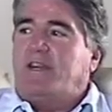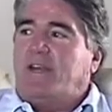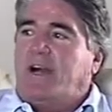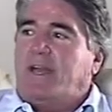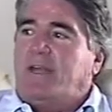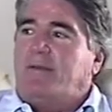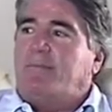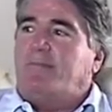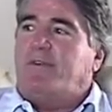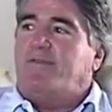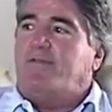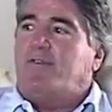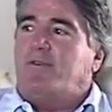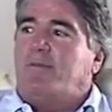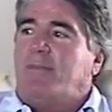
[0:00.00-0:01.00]
night
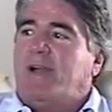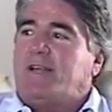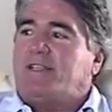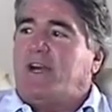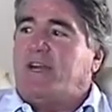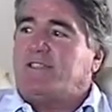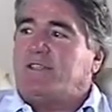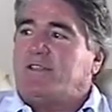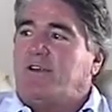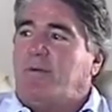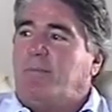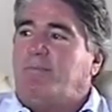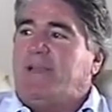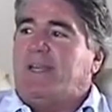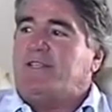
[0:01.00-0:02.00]
before Mike Tyson
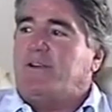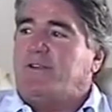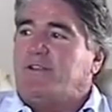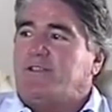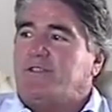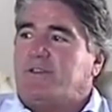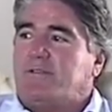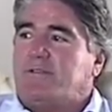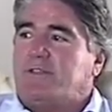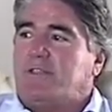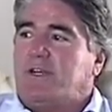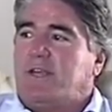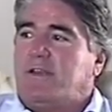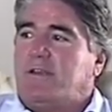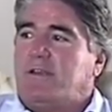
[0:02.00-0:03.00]
got beat on the
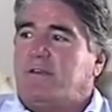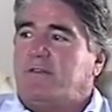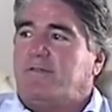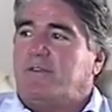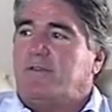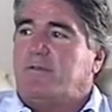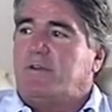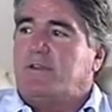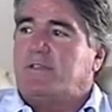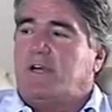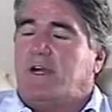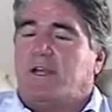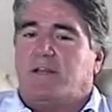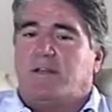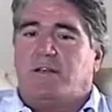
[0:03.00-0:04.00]
Tuesday for the world
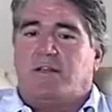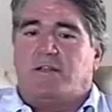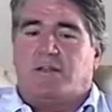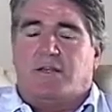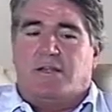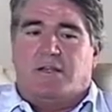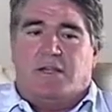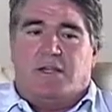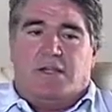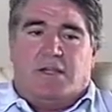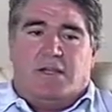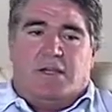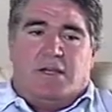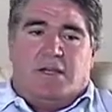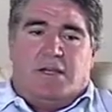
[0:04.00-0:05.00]
title.
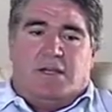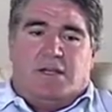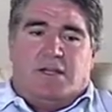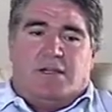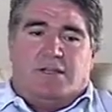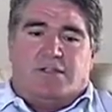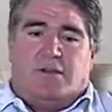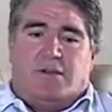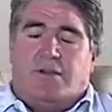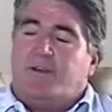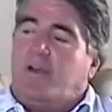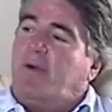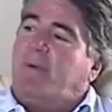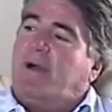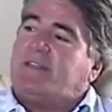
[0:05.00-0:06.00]
Tokyo
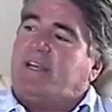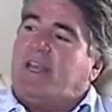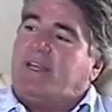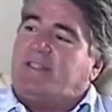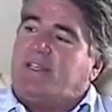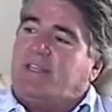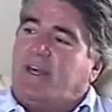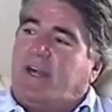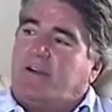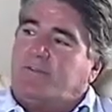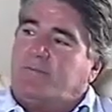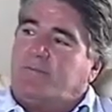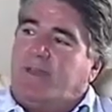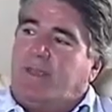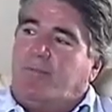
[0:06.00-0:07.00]
Dome has
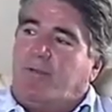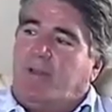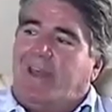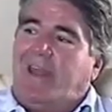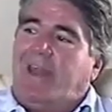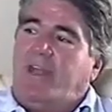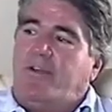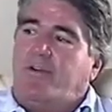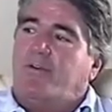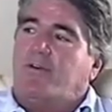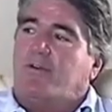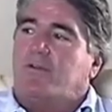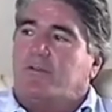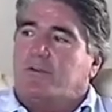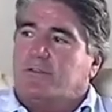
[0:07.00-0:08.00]
80,000 people
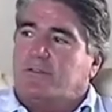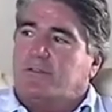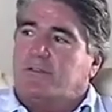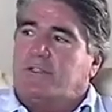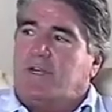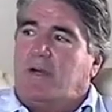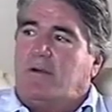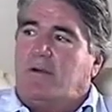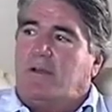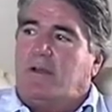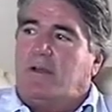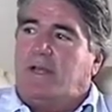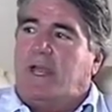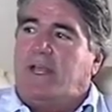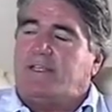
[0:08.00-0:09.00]
indoors. Now,
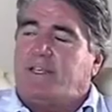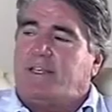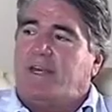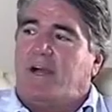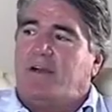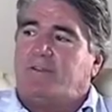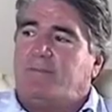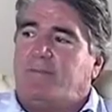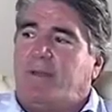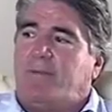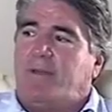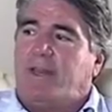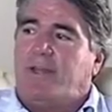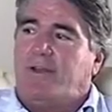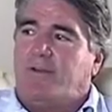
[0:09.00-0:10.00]
80,000
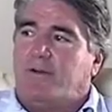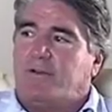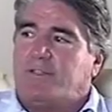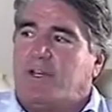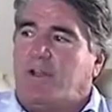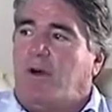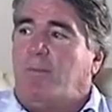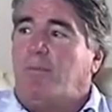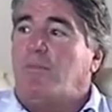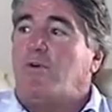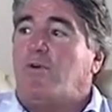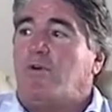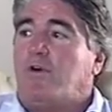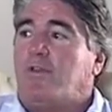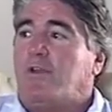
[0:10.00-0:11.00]
people indoors, a lot
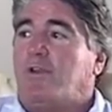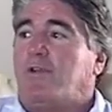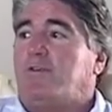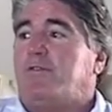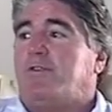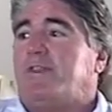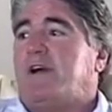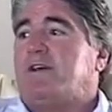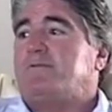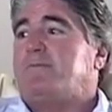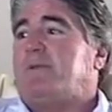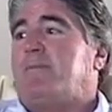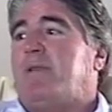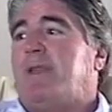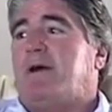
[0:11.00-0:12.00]
more than 100,000
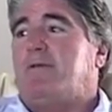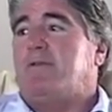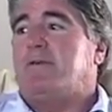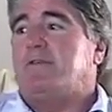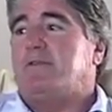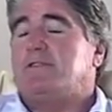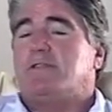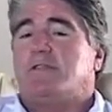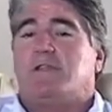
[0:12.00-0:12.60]
people outdoors.